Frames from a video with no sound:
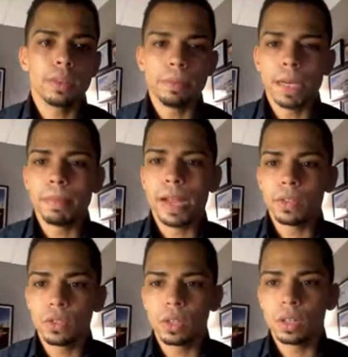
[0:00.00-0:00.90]
to
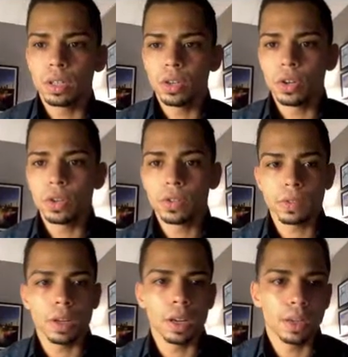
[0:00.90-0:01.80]
minimize your
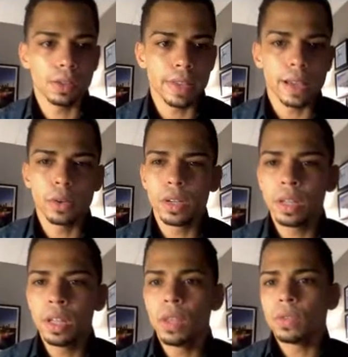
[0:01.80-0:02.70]
salary
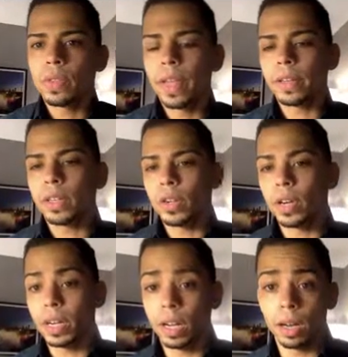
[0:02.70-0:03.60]
so that your
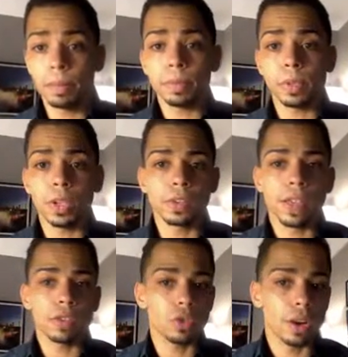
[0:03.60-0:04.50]
income looks
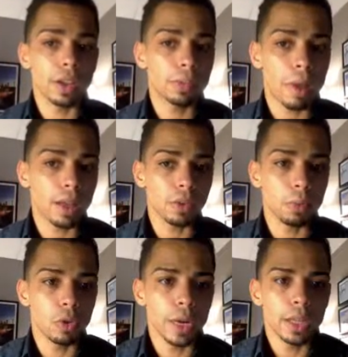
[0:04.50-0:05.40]
as strong as
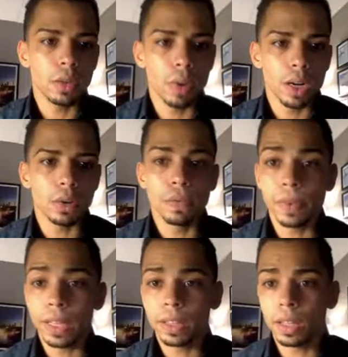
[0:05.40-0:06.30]
possible, right? You want to
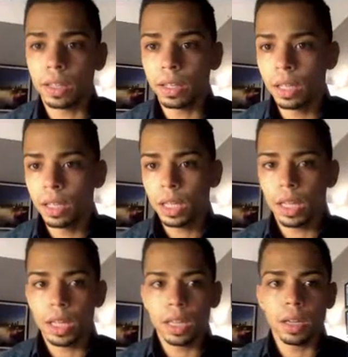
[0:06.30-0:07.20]
reflect
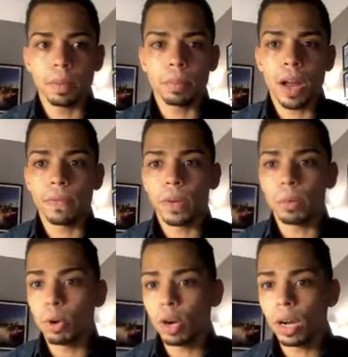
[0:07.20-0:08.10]
a
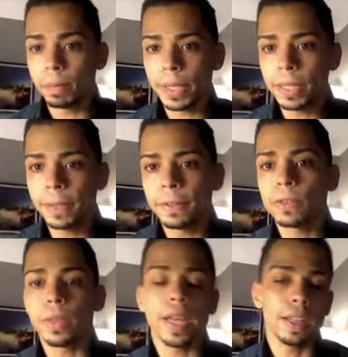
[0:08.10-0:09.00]
profitable company
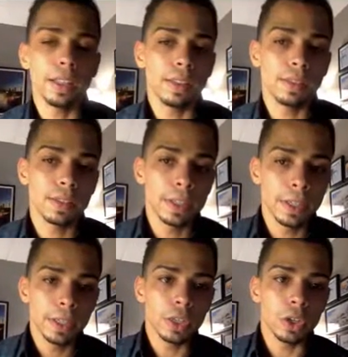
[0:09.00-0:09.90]
so that it's
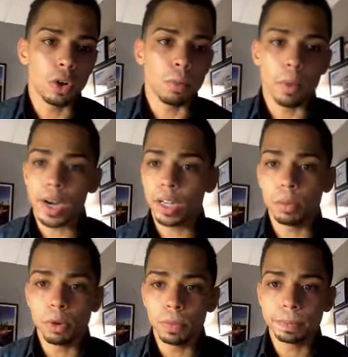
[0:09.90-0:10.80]

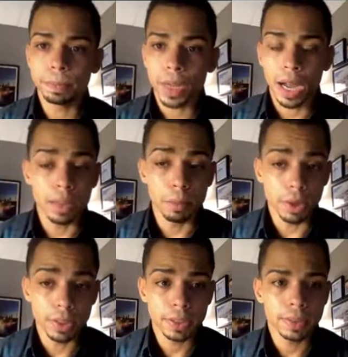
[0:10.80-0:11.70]
marketable on the
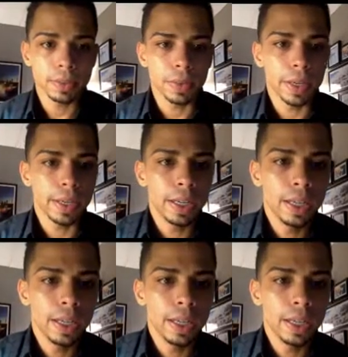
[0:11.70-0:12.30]
books, right?